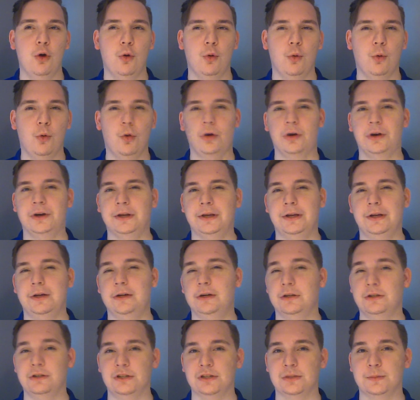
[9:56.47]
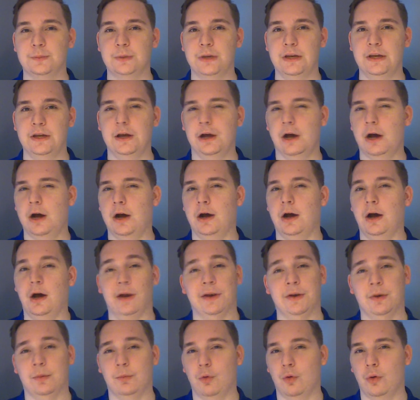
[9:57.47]
or he could just be
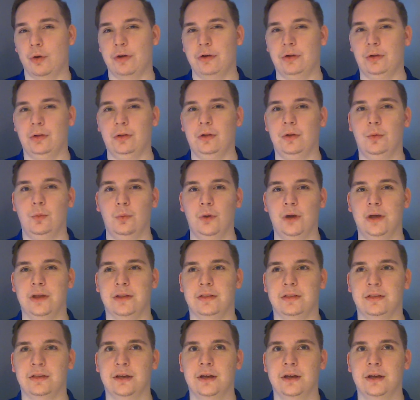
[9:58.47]
an immortal with